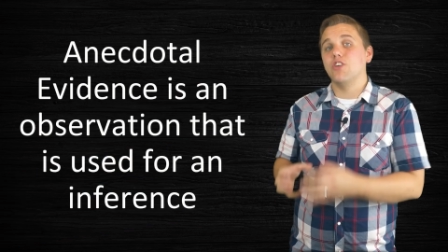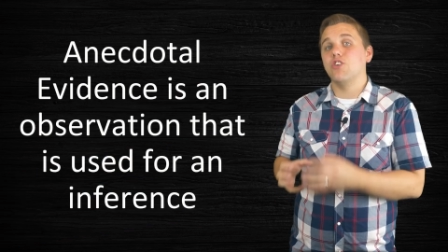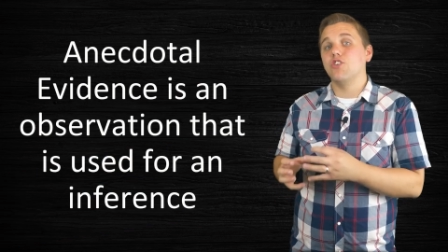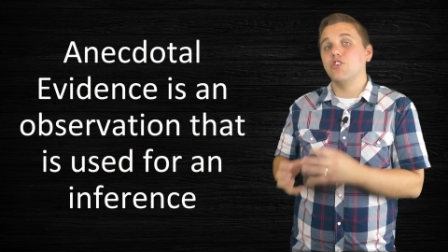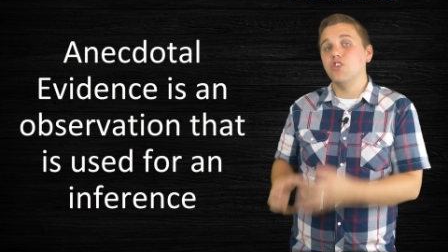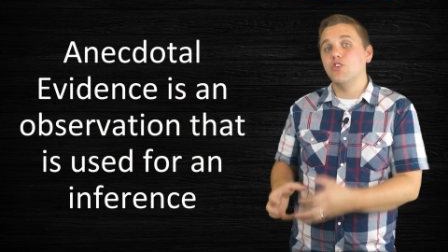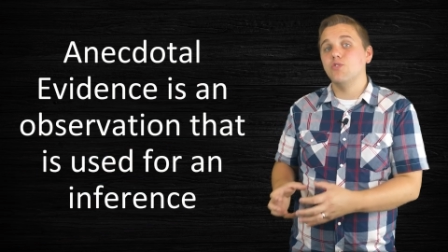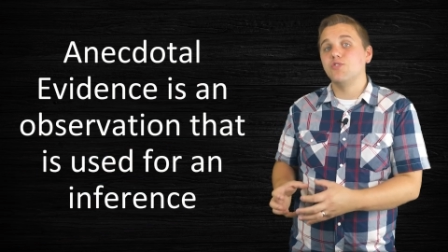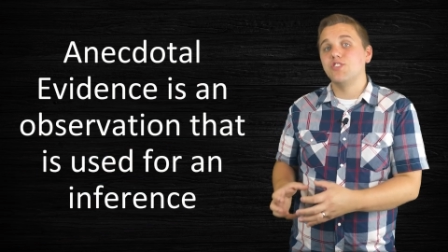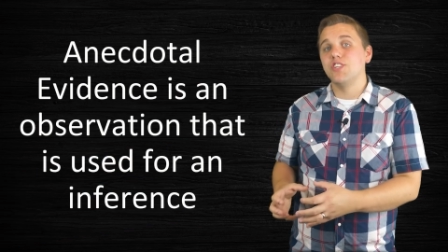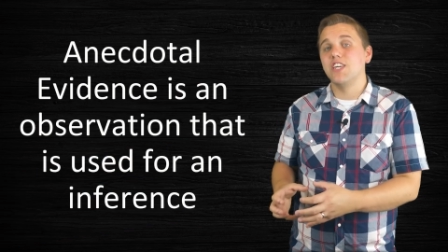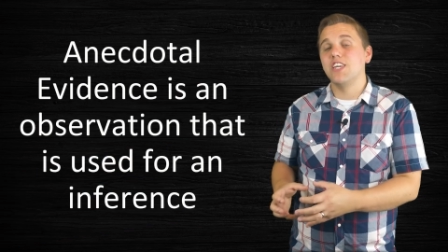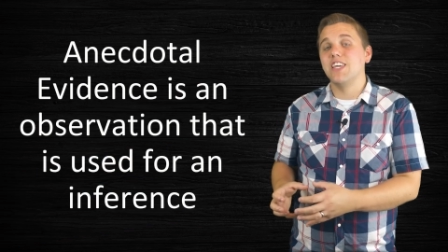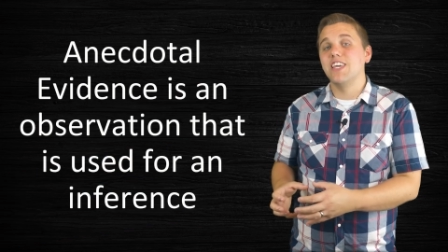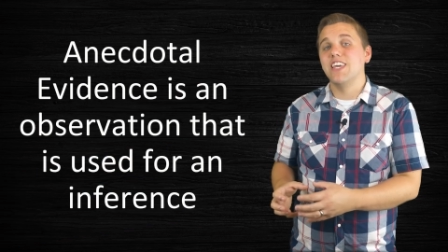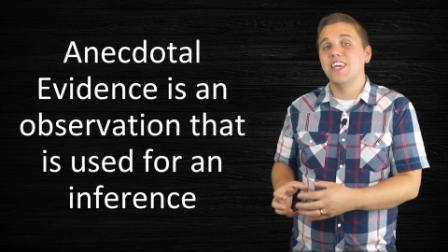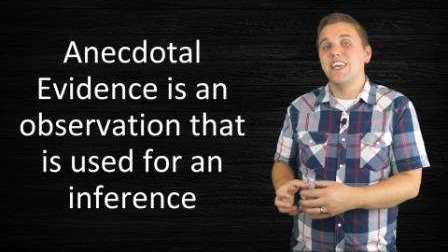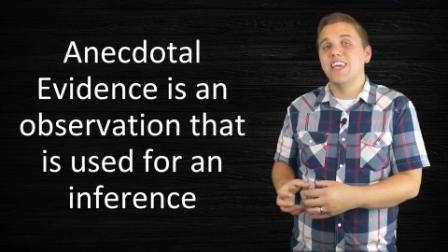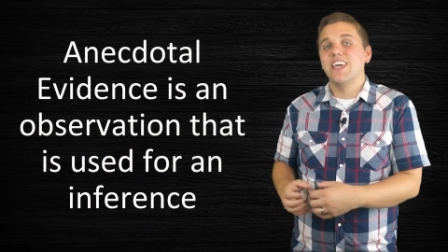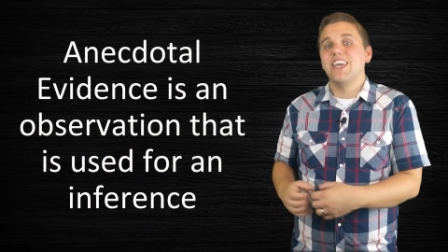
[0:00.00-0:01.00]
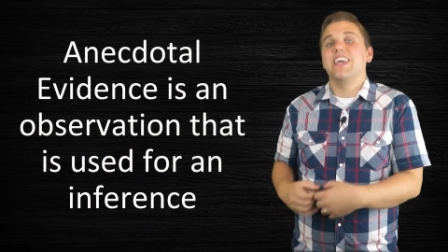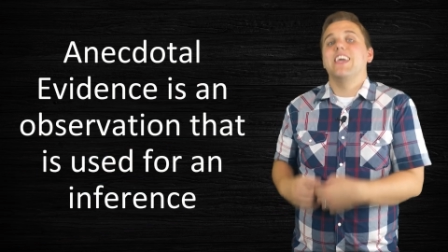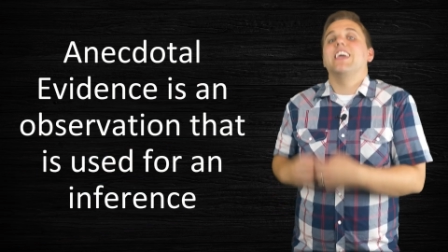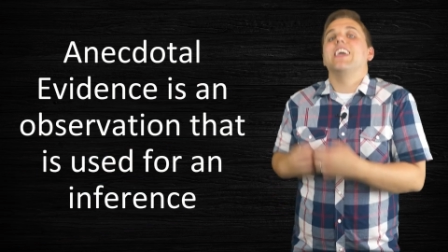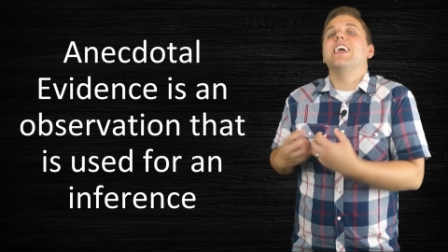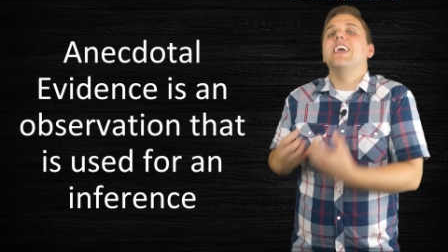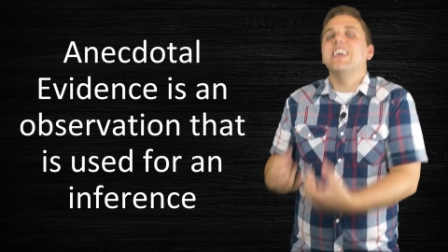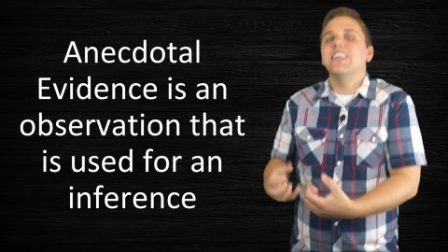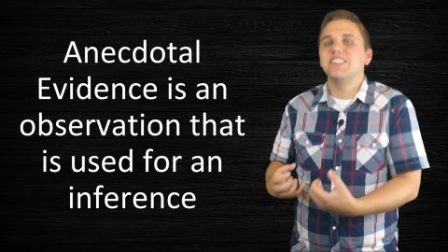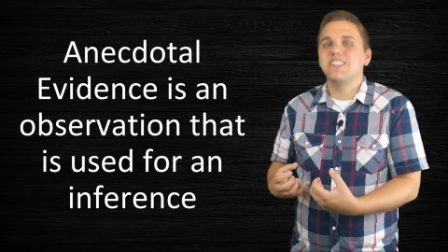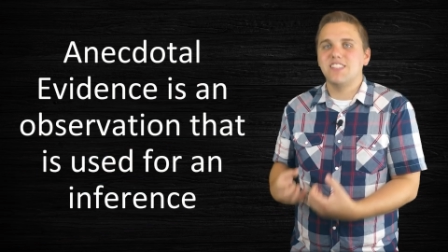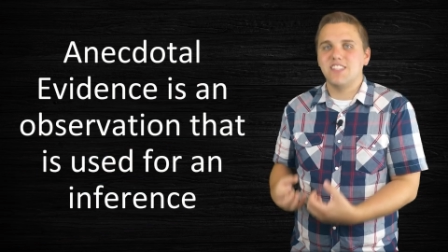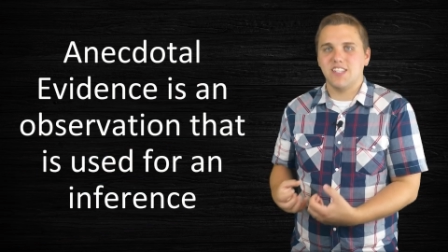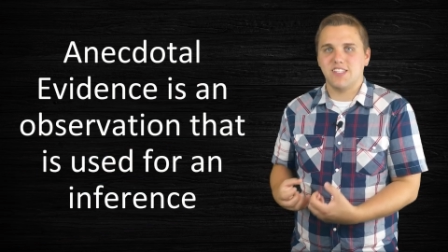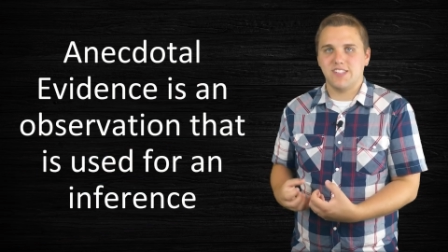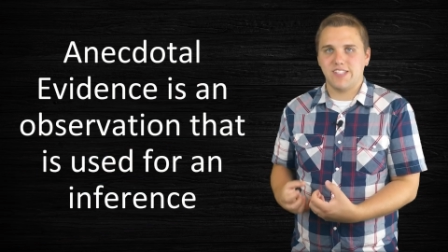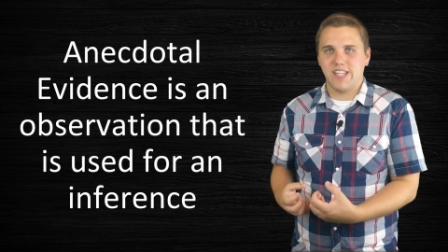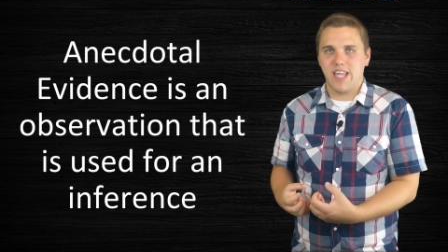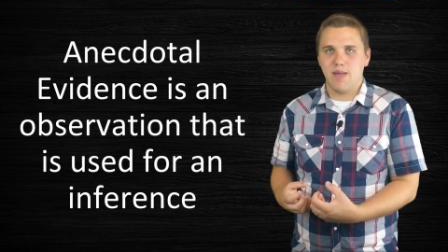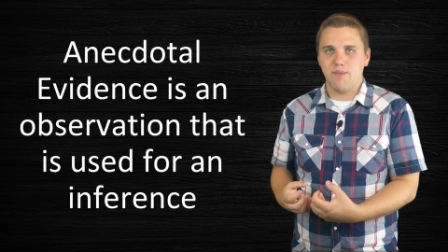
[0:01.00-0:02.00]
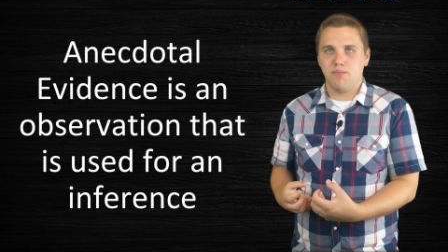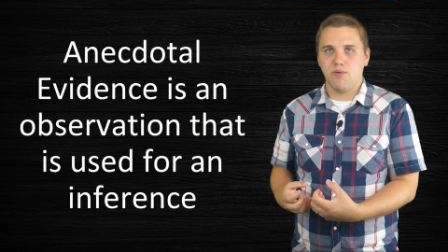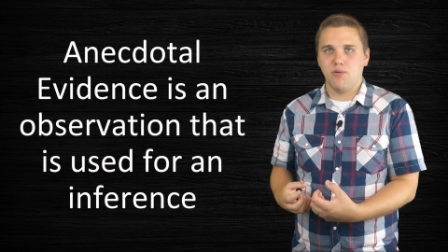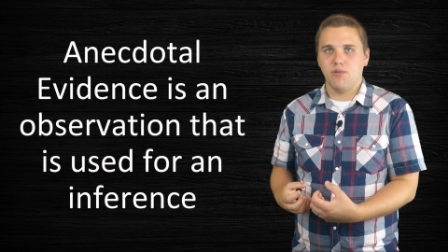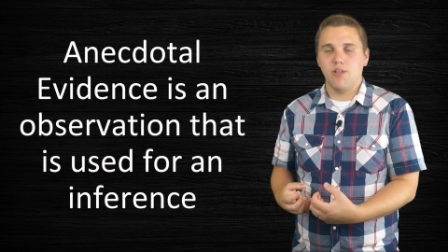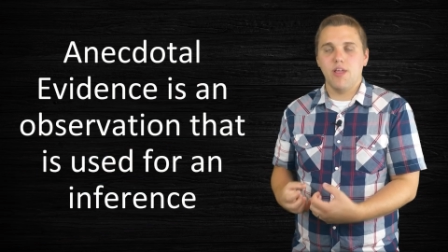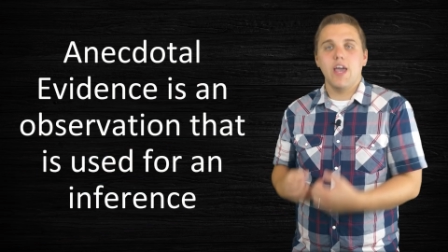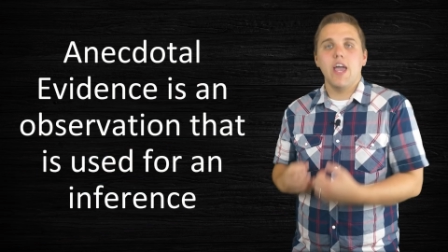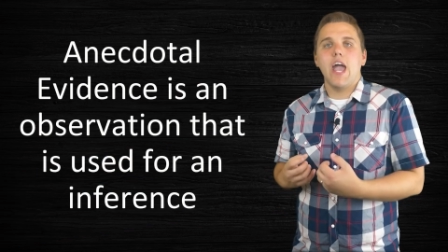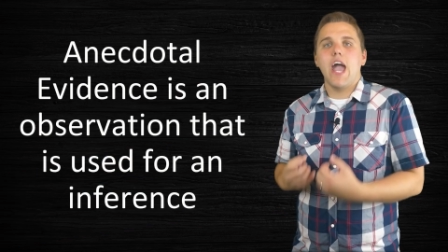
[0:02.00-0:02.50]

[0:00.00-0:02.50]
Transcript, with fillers: you're using is the sample,